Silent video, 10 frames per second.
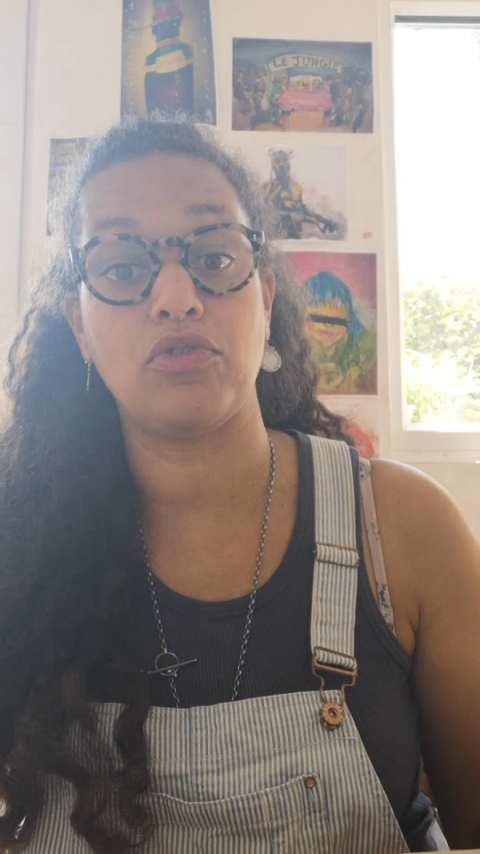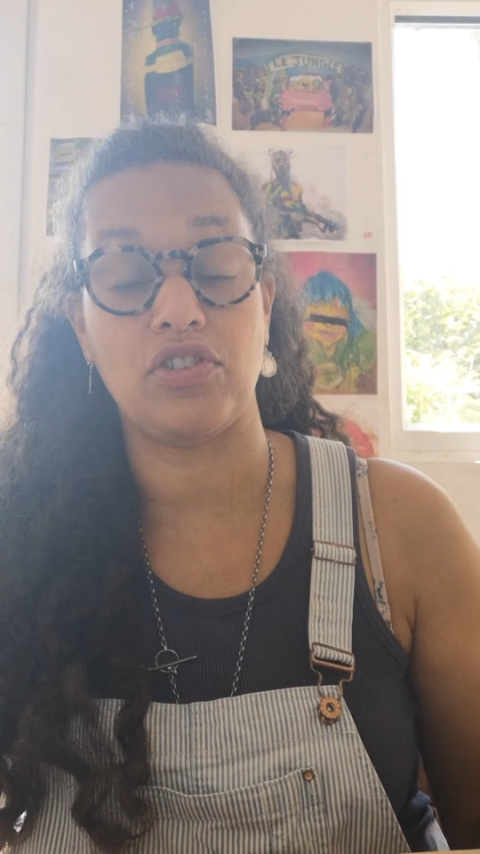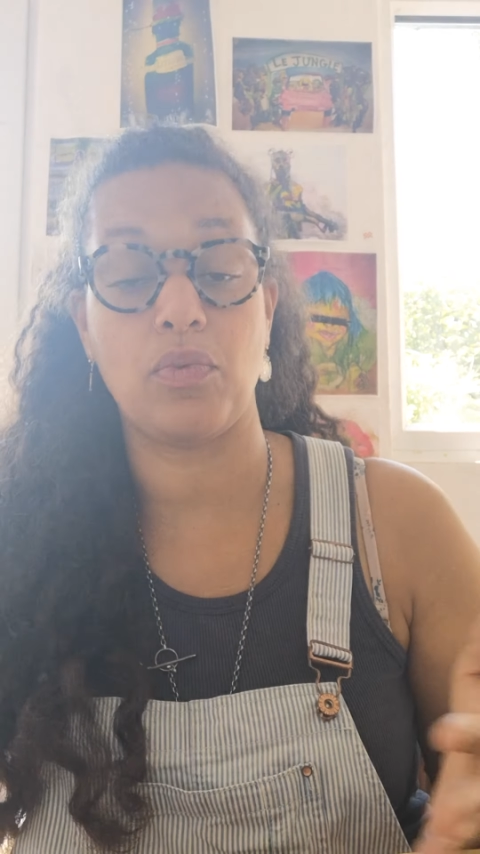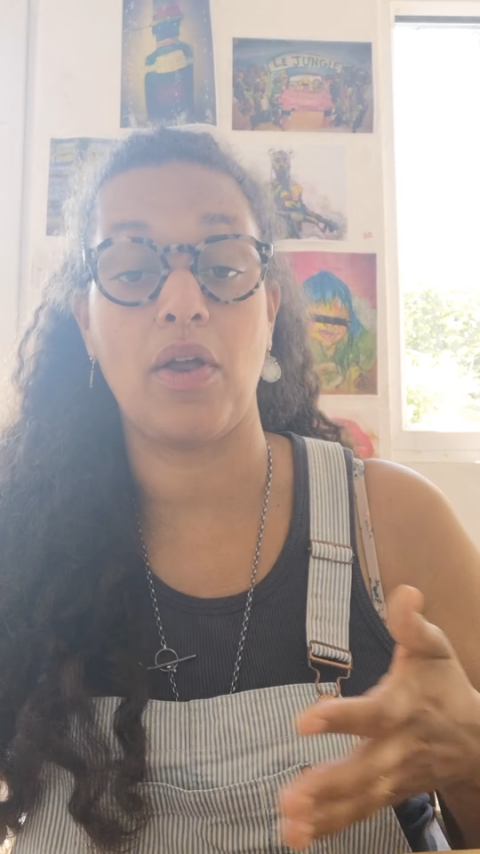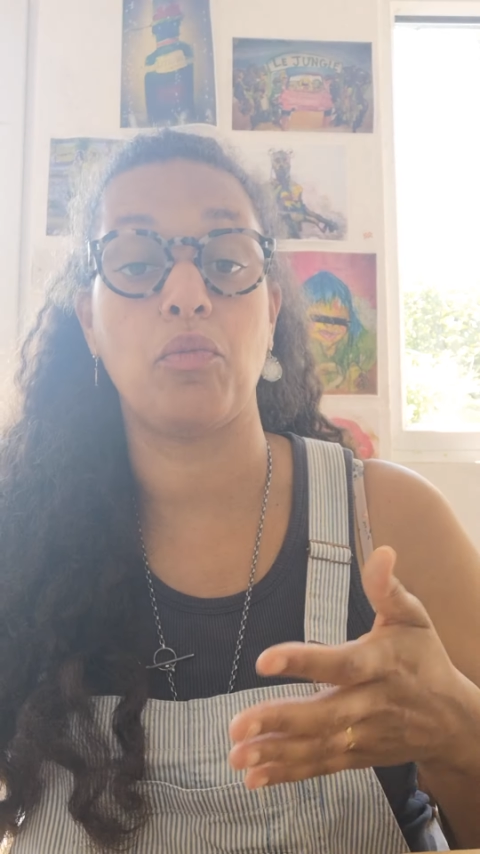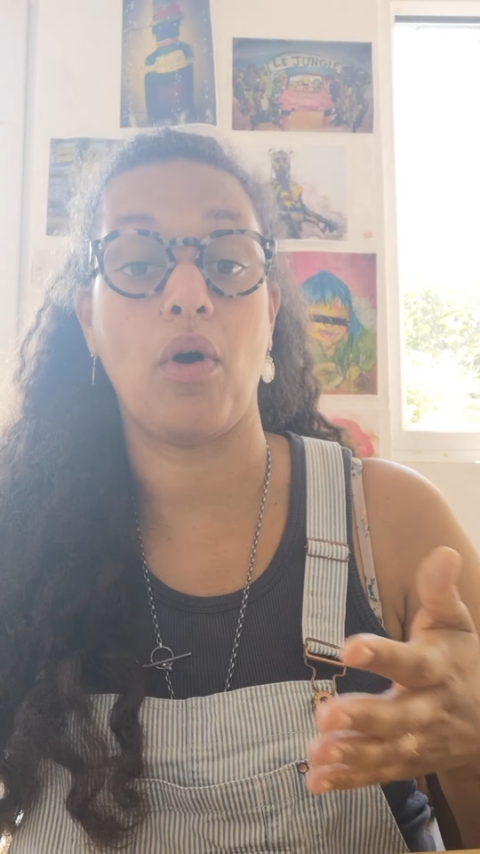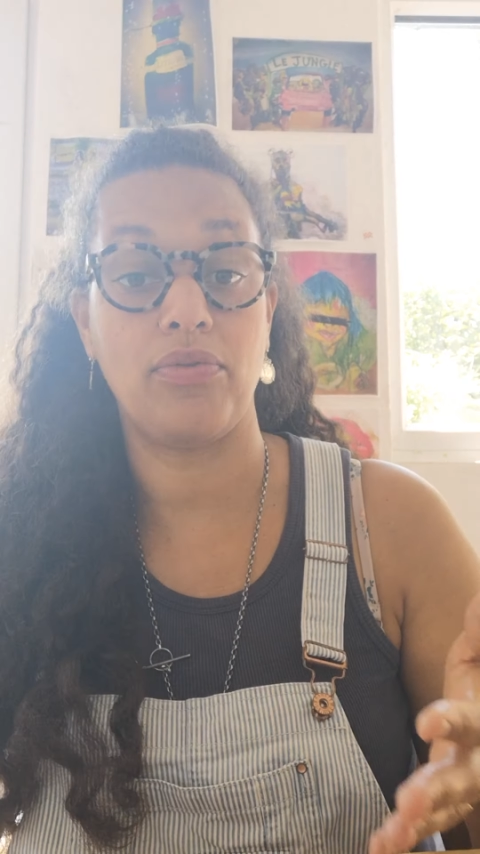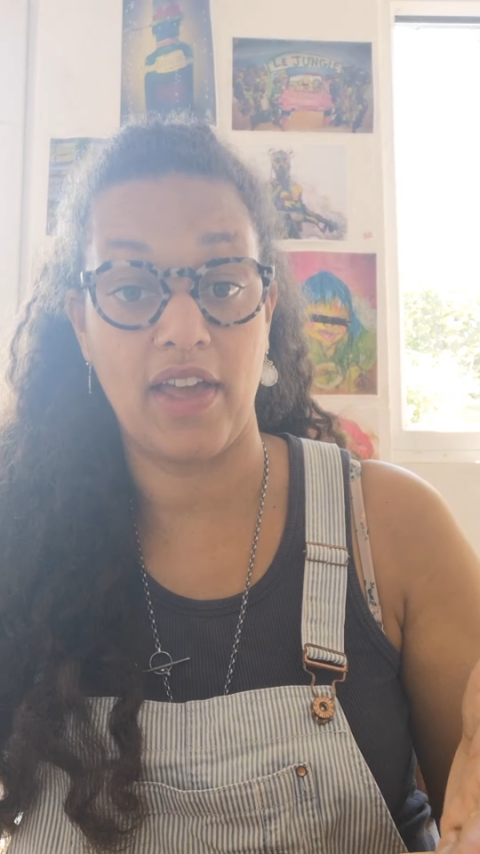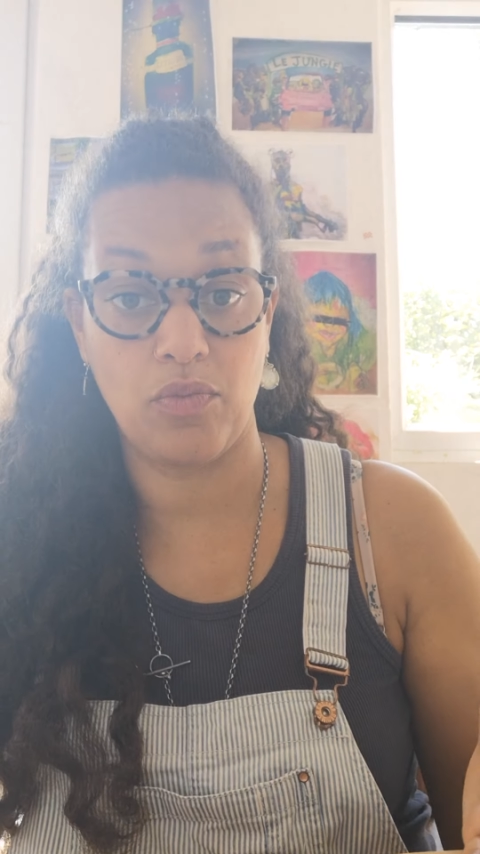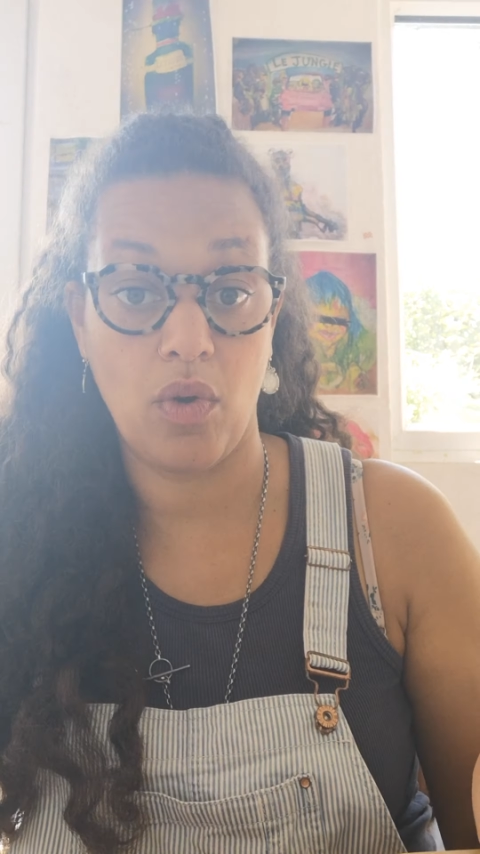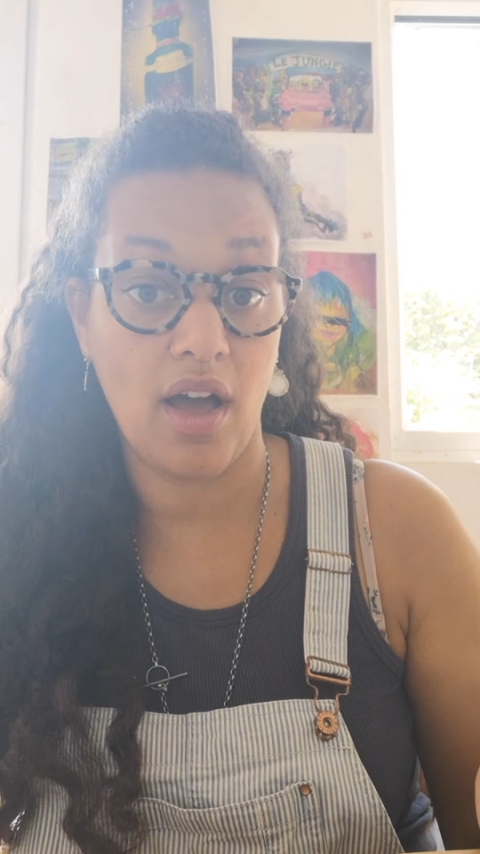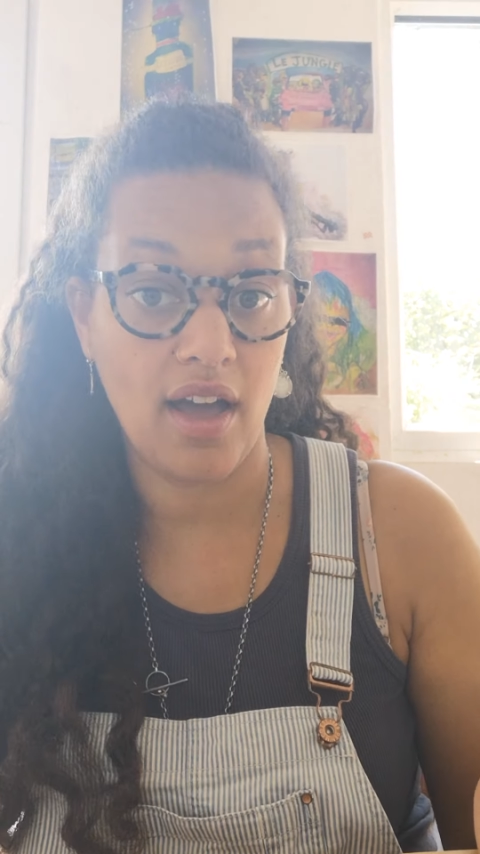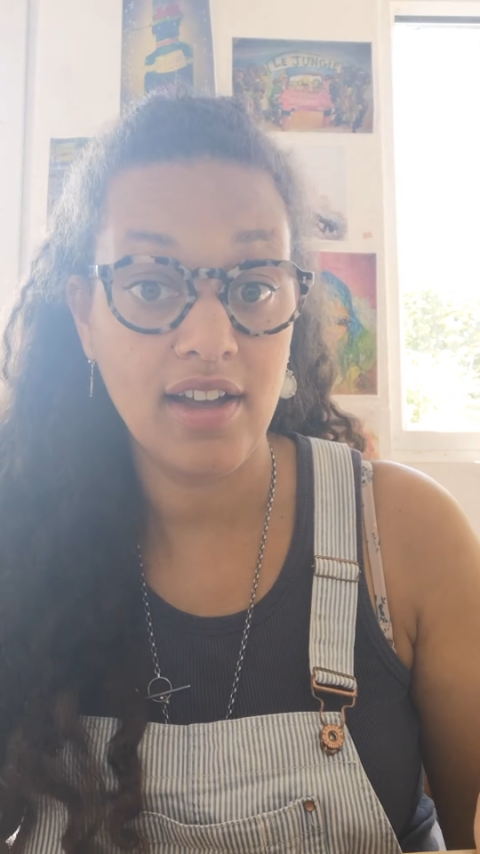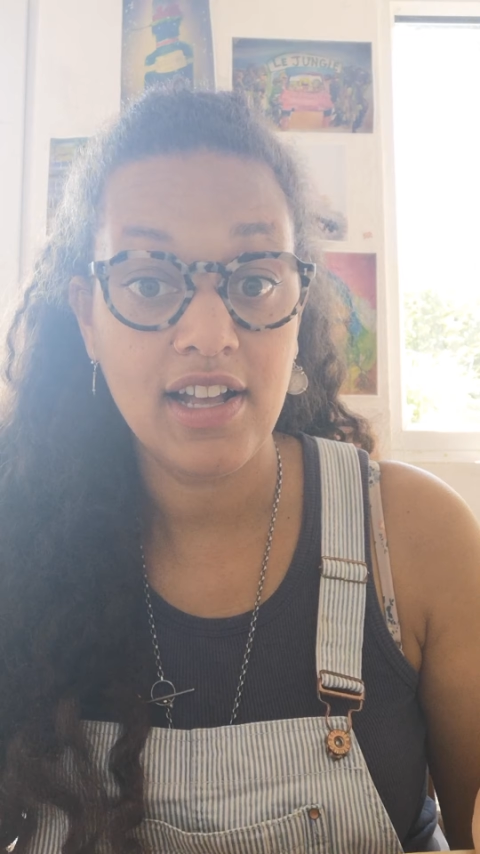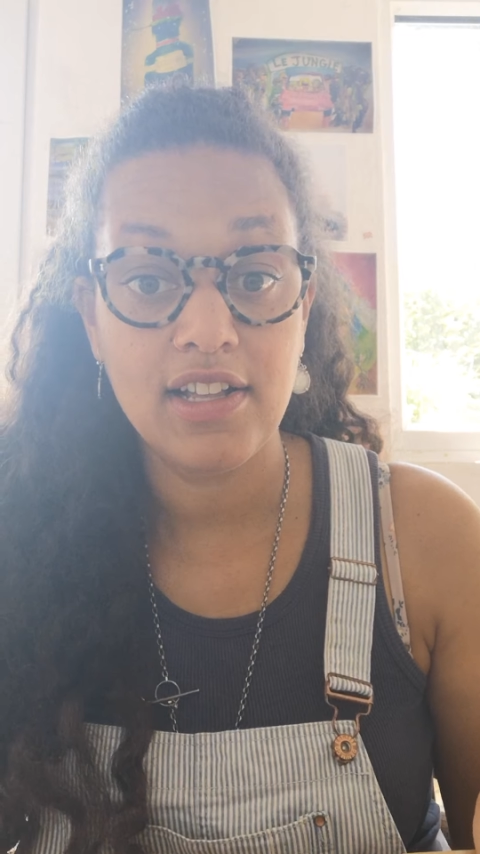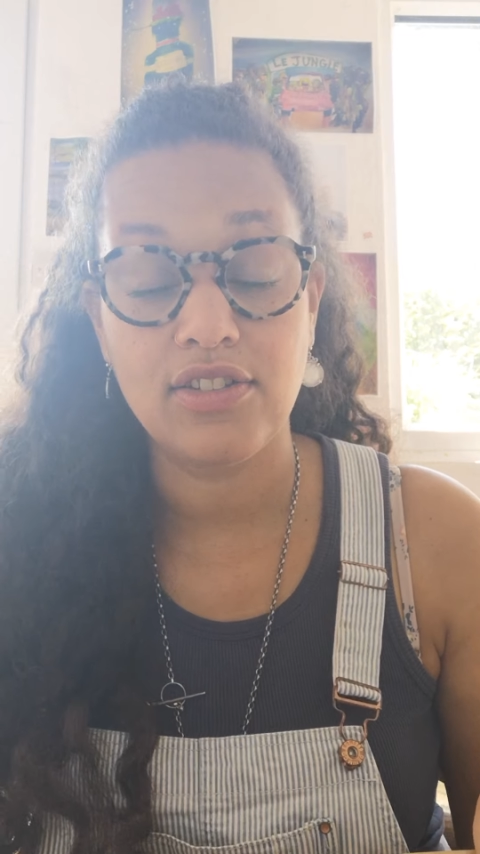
projects went, what they were.